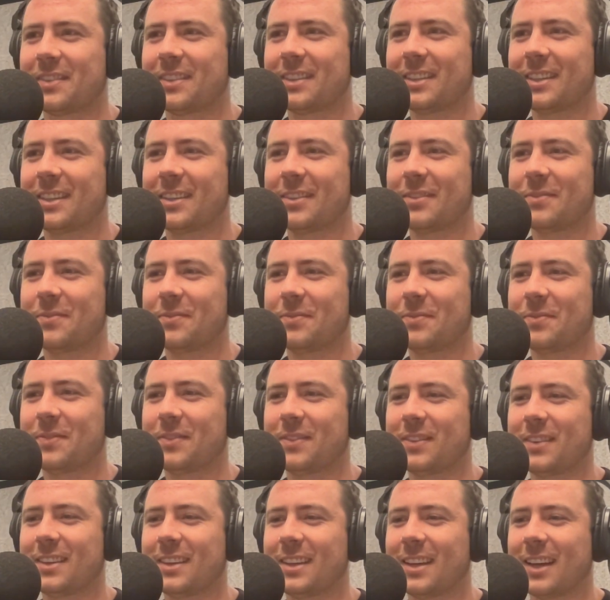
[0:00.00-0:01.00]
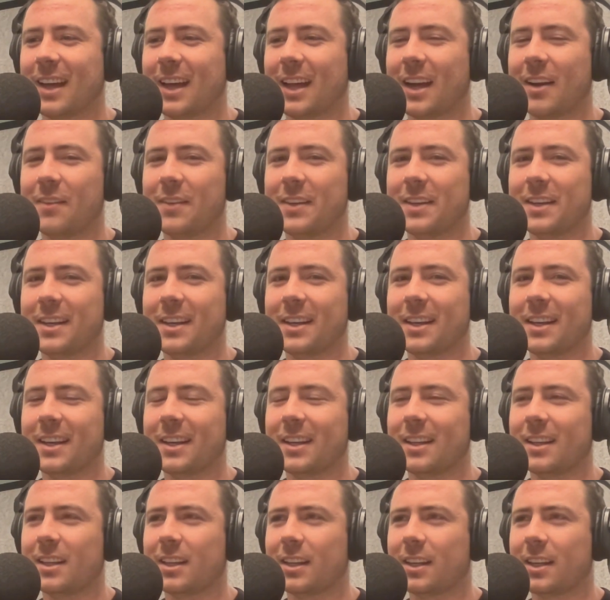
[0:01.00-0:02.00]
Yeah. Mm. And I mean, your
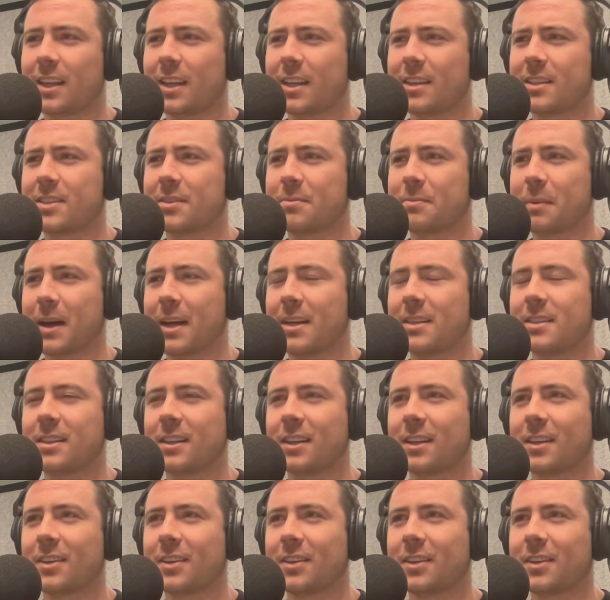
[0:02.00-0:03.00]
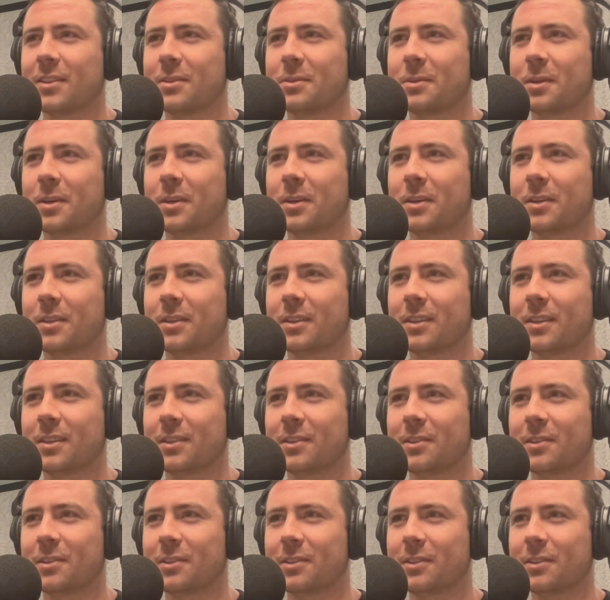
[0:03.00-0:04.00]
your kit's amazing. I heard as well. The
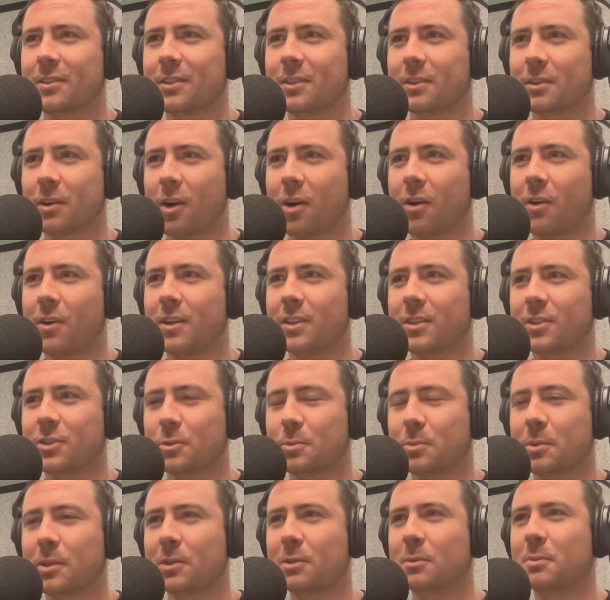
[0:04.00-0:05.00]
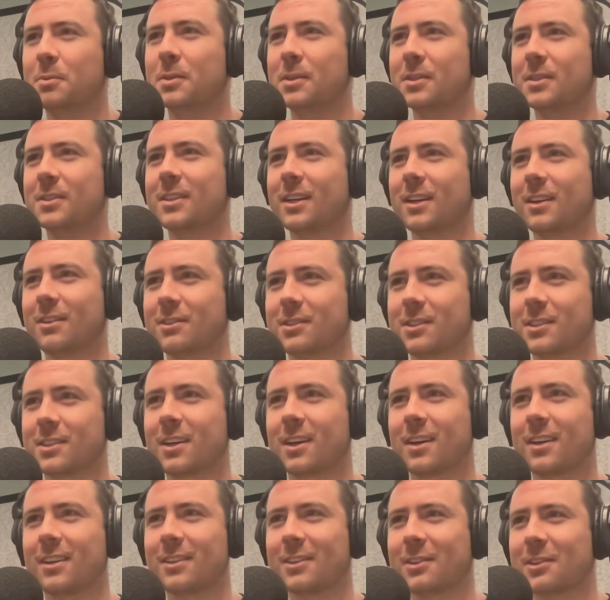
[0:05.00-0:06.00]
little little orange Oompa Loompas. I was
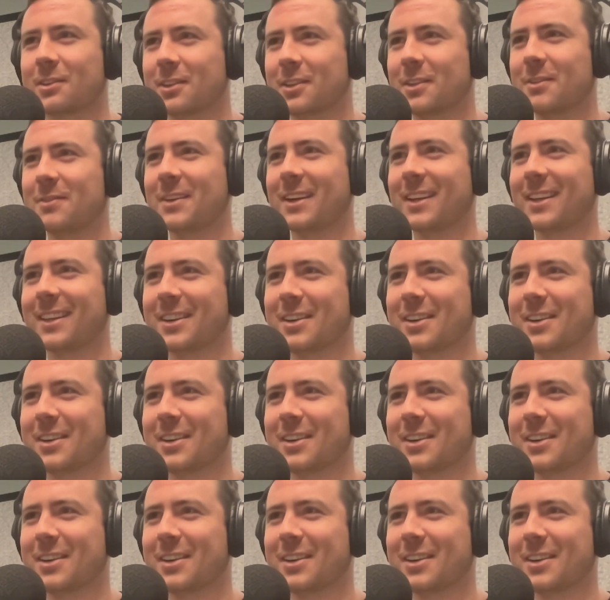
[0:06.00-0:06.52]
kind of calling him the other